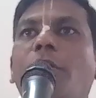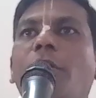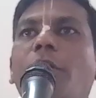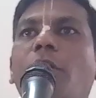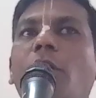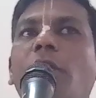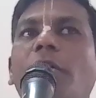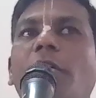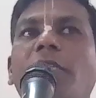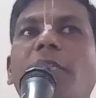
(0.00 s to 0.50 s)

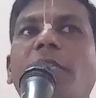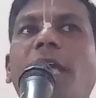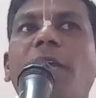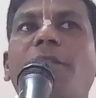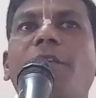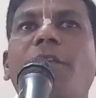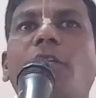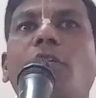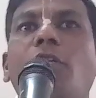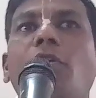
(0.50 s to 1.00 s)
Kshirodaka
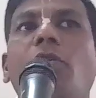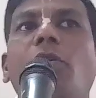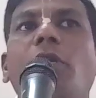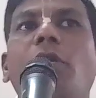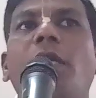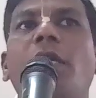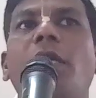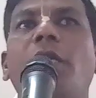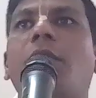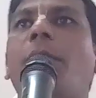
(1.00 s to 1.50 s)
Sai
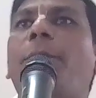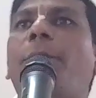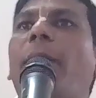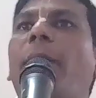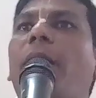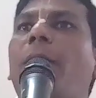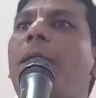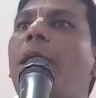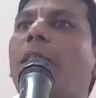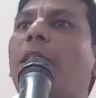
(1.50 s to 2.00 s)
Vishnu is a
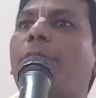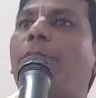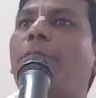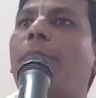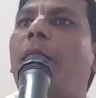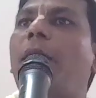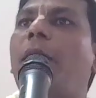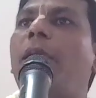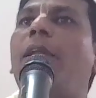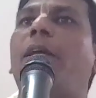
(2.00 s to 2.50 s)

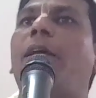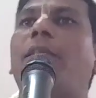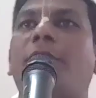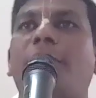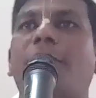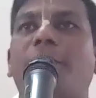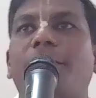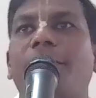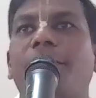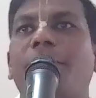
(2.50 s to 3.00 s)
Paramatma in
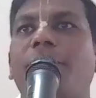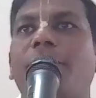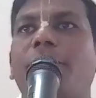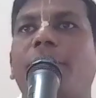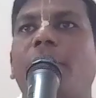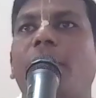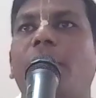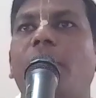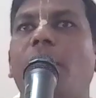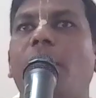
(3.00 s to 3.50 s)
us.
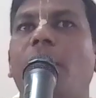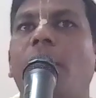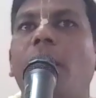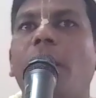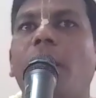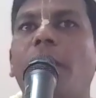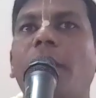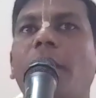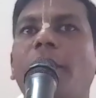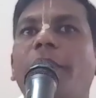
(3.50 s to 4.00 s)

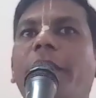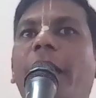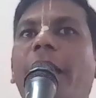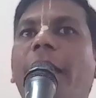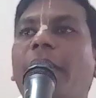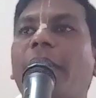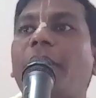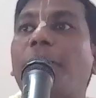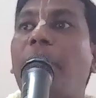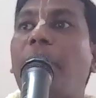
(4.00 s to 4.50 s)

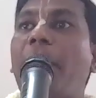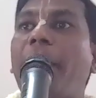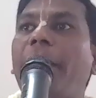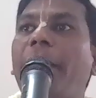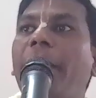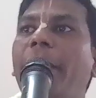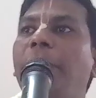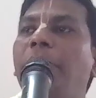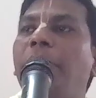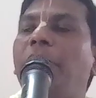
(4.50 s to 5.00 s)
Krishna
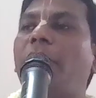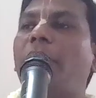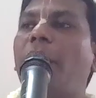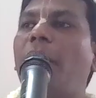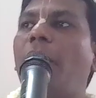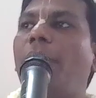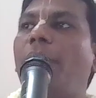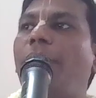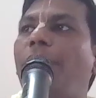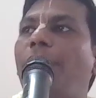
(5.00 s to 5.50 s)
expanded
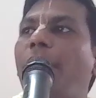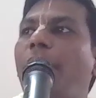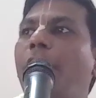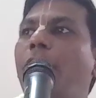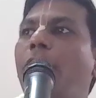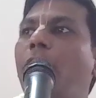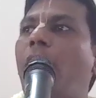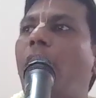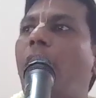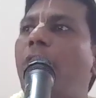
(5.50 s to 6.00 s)
himself
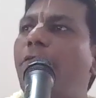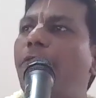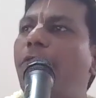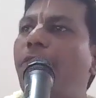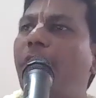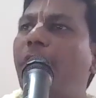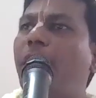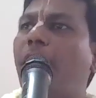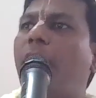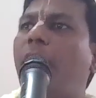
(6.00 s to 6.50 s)
into
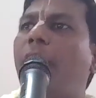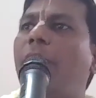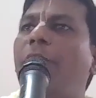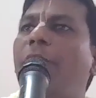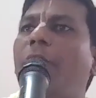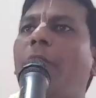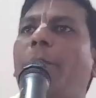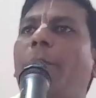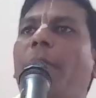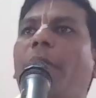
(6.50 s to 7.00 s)
every
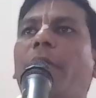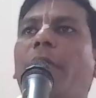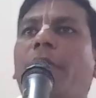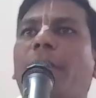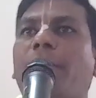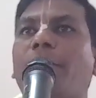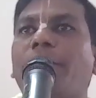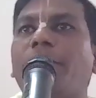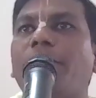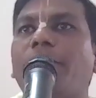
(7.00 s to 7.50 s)
living
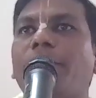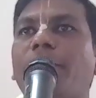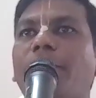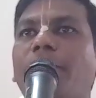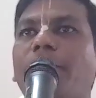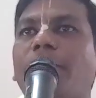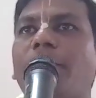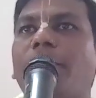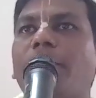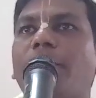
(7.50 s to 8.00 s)
being,
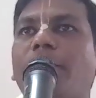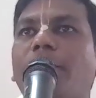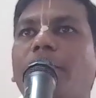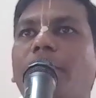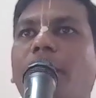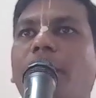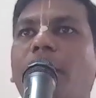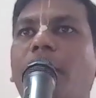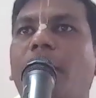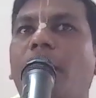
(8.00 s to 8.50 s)

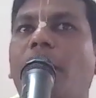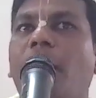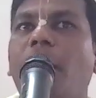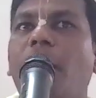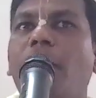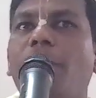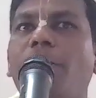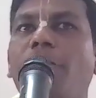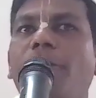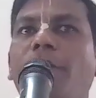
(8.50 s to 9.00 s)

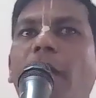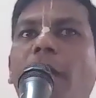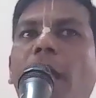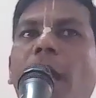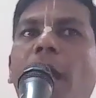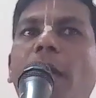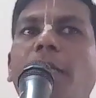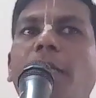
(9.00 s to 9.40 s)
every